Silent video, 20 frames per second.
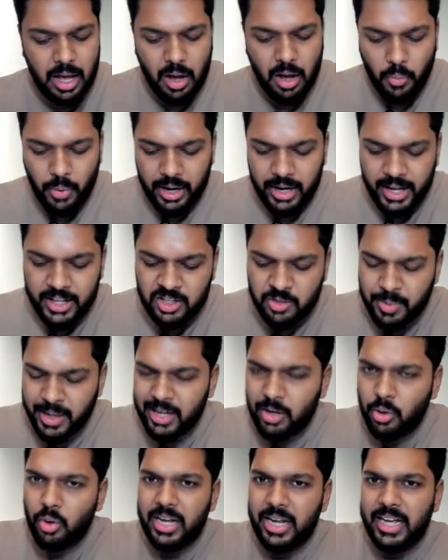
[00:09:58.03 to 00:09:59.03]
Well, it's been
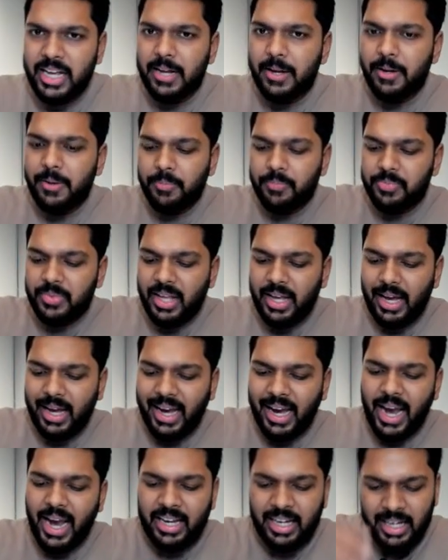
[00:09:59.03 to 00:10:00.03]
only
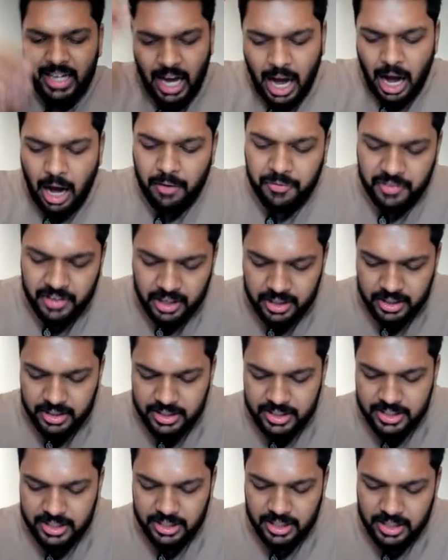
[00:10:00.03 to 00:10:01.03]
8.5
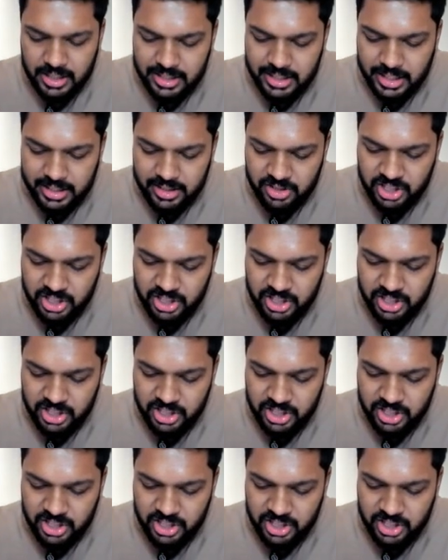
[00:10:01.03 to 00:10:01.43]
years since